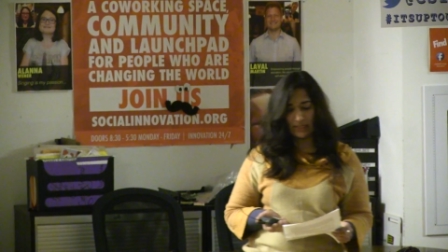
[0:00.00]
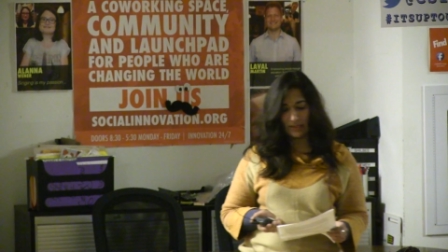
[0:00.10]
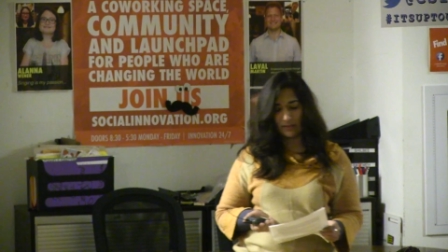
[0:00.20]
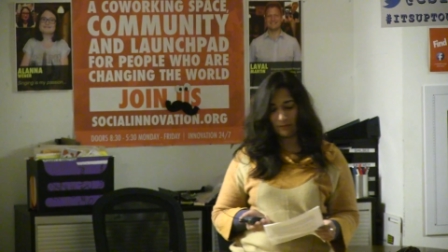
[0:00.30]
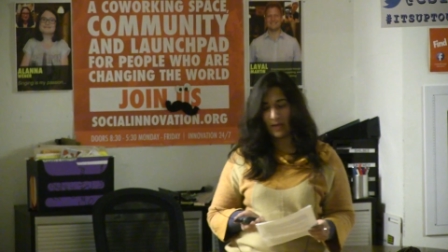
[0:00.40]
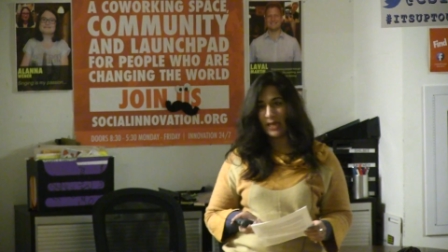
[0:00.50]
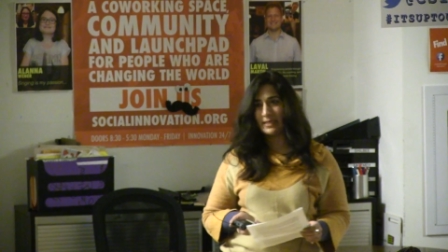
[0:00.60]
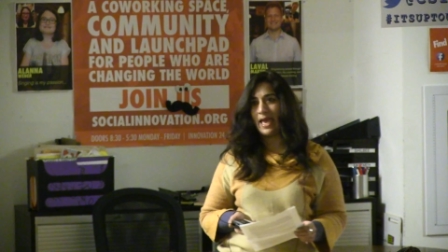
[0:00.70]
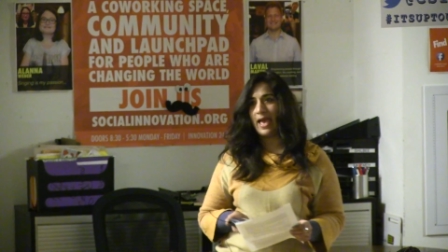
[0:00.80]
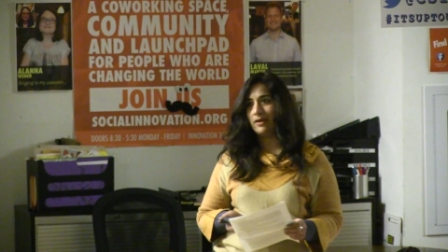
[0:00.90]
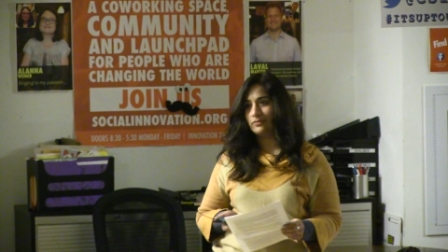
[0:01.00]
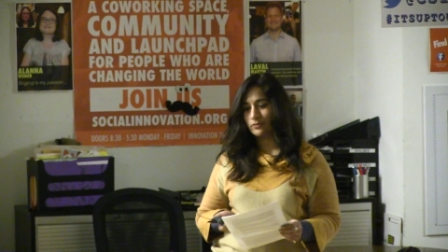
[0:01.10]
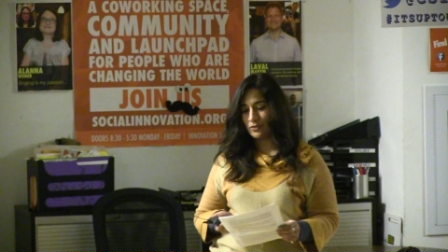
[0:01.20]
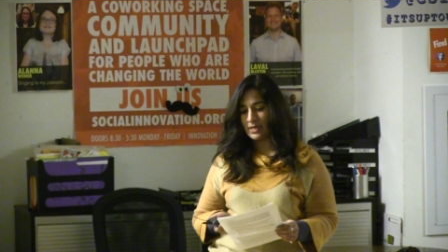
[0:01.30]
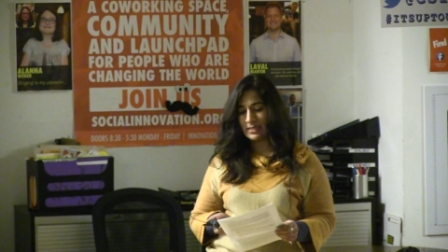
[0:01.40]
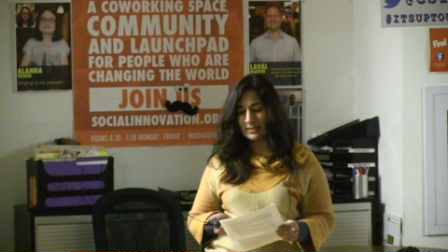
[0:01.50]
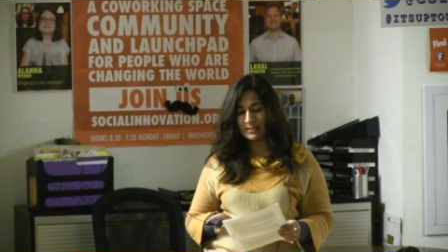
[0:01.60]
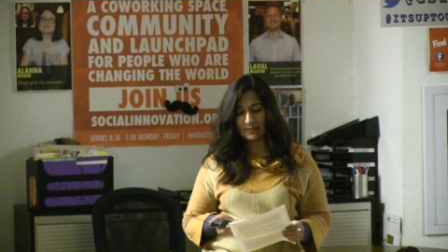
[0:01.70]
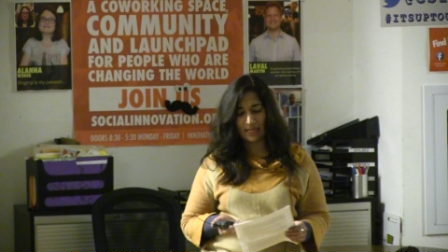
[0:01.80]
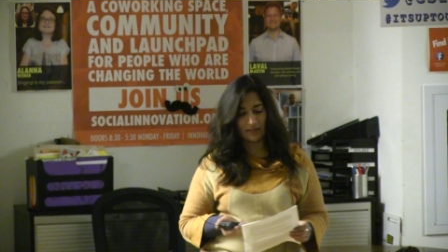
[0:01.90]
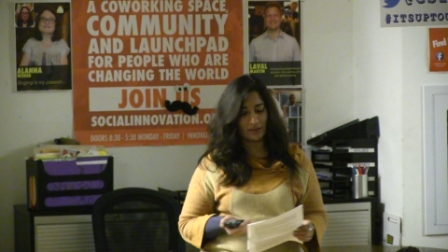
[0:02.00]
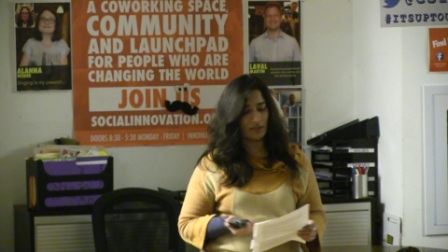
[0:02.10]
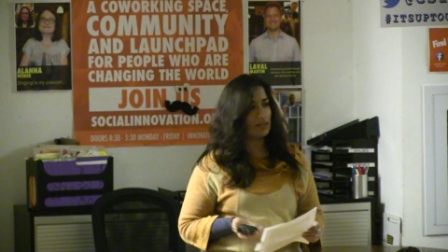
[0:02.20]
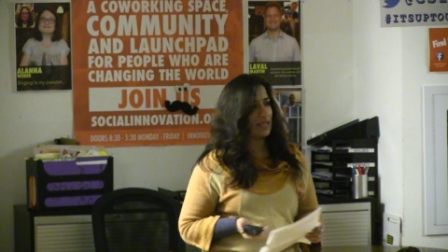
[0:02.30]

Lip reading: it to find every single